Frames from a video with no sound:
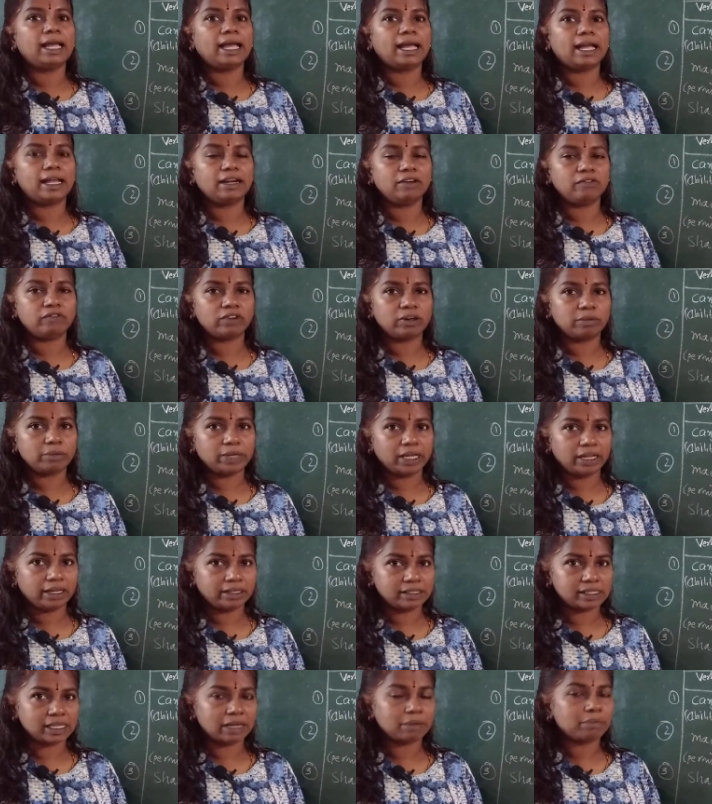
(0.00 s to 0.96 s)
And from
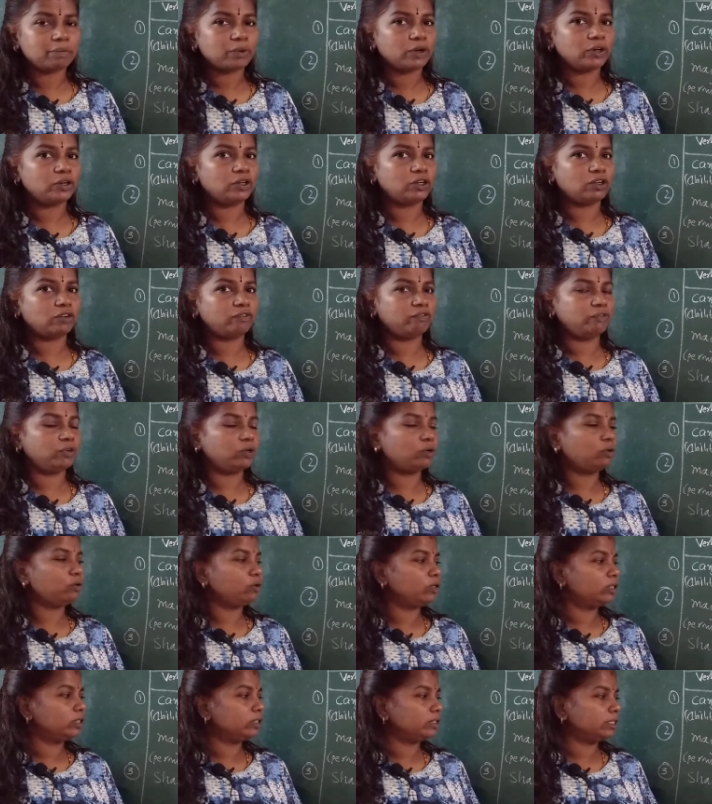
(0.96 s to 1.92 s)
exam point of
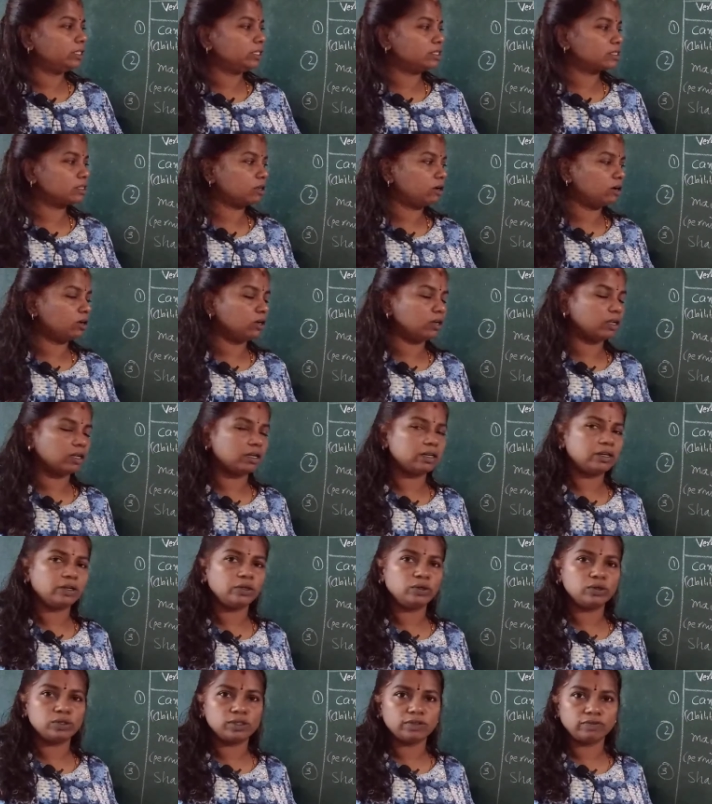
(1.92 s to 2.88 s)
view, these all
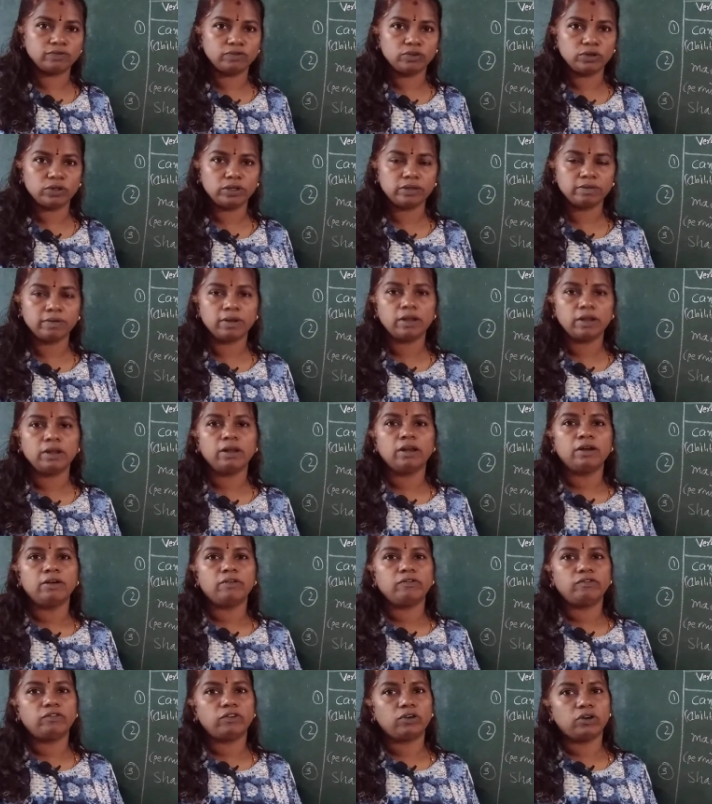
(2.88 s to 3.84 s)
are useful
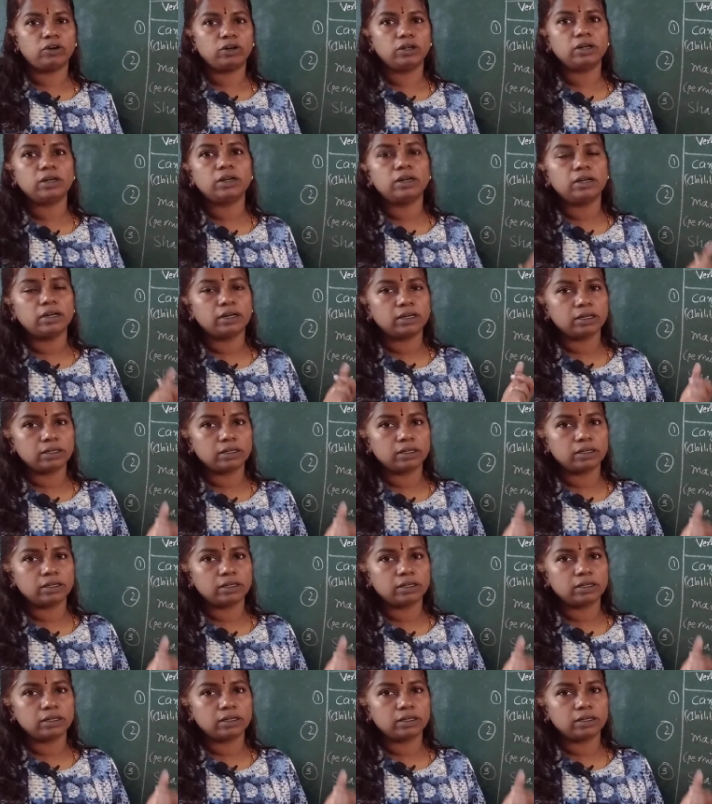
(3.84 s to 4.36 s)
for